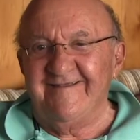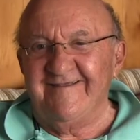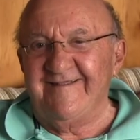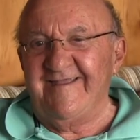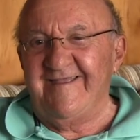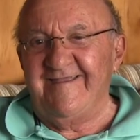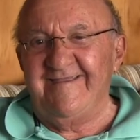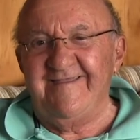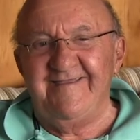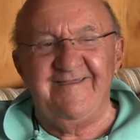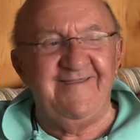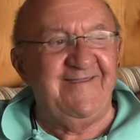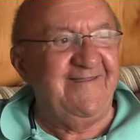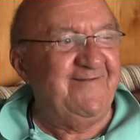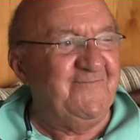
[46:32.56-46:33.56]
and
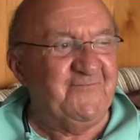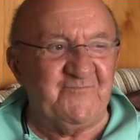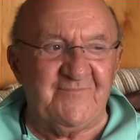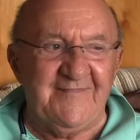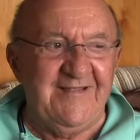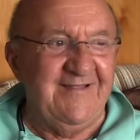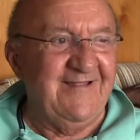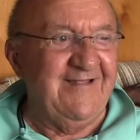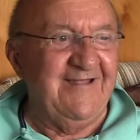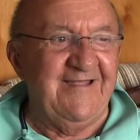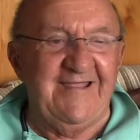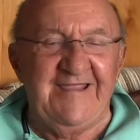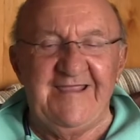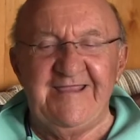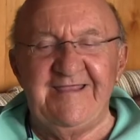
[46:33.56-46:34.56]
he
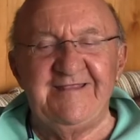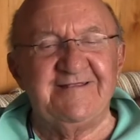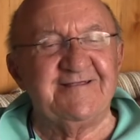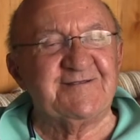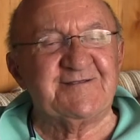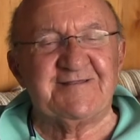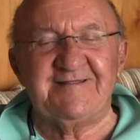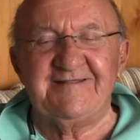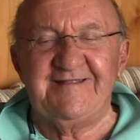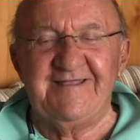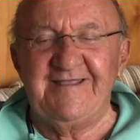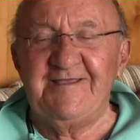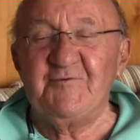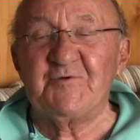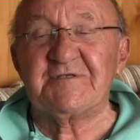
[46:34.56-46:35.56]
he just
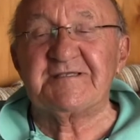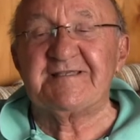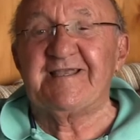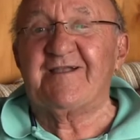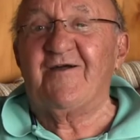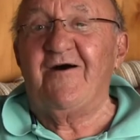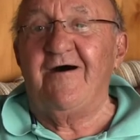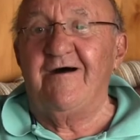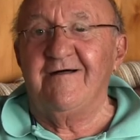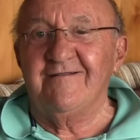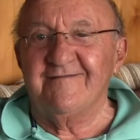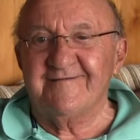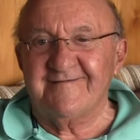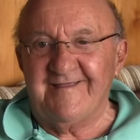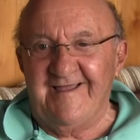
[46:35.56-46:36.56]
he was sick
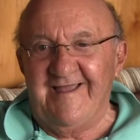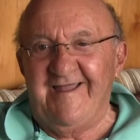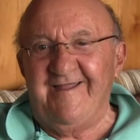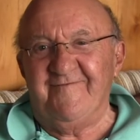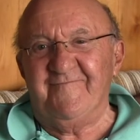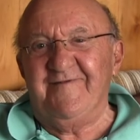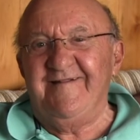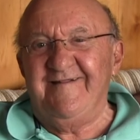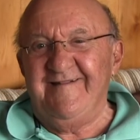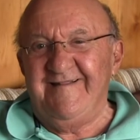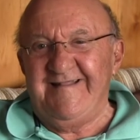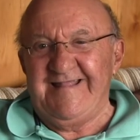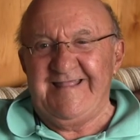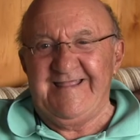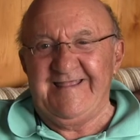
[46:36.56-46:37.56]
all the time,
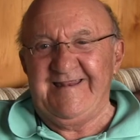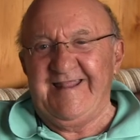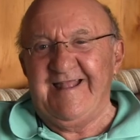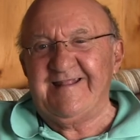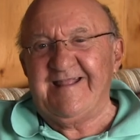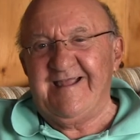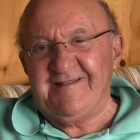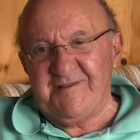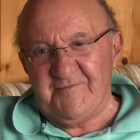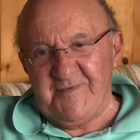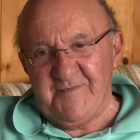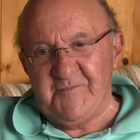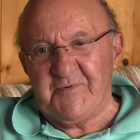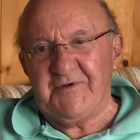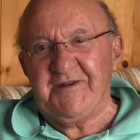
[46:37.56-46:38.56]
and that got to
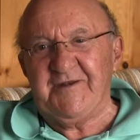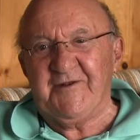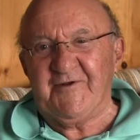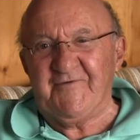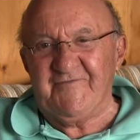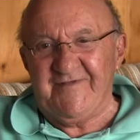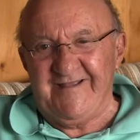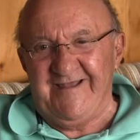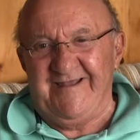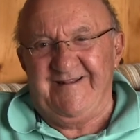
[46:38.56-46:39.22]
be pretty nervy